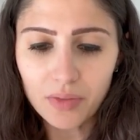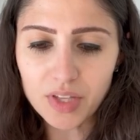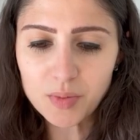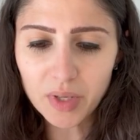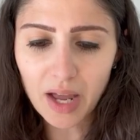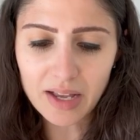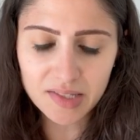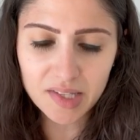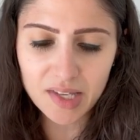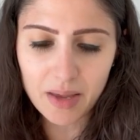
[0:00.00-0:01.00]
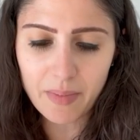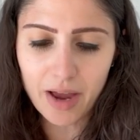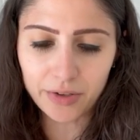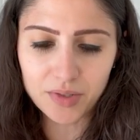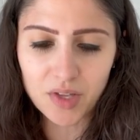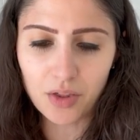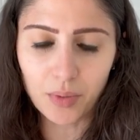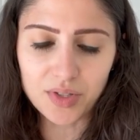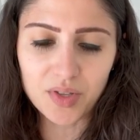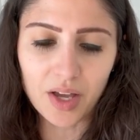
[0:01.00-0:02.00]
This one has the same macros as the other
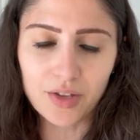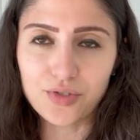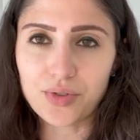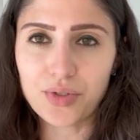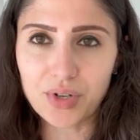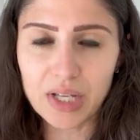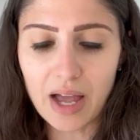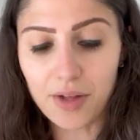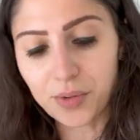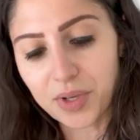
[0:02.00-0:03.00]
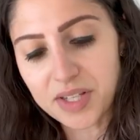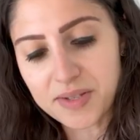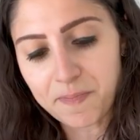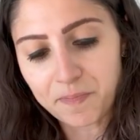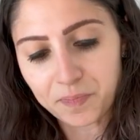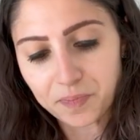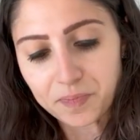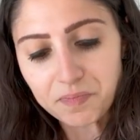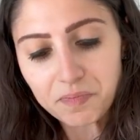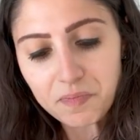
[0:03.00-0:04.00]
ones, so 130 calories
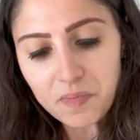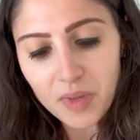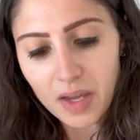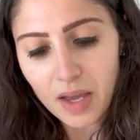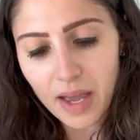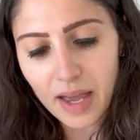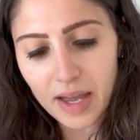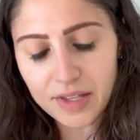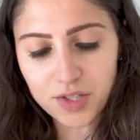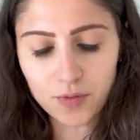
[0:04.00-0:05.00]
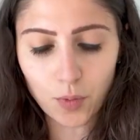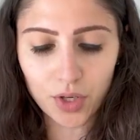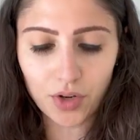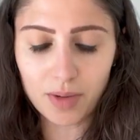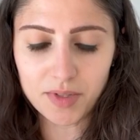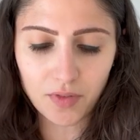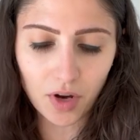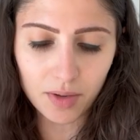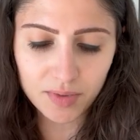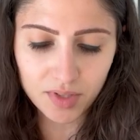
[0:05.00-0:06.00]
and 40 grams of
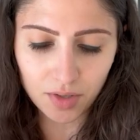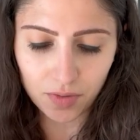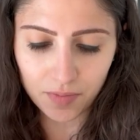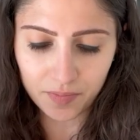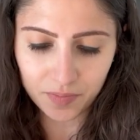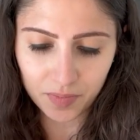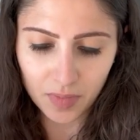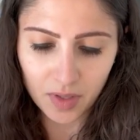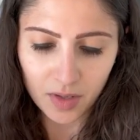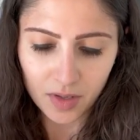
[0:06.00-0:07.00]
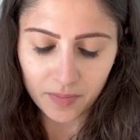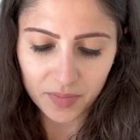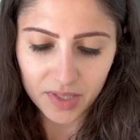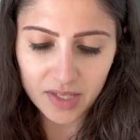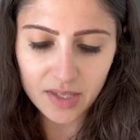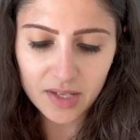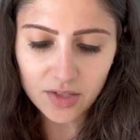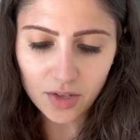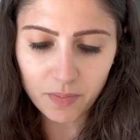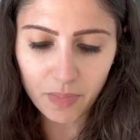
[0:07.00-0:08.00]
carbs. So, see, these
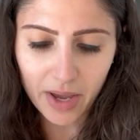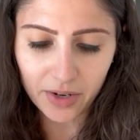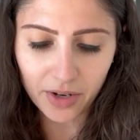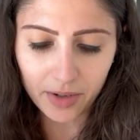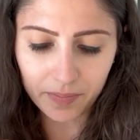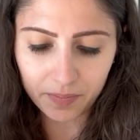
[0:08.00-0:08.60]
look better.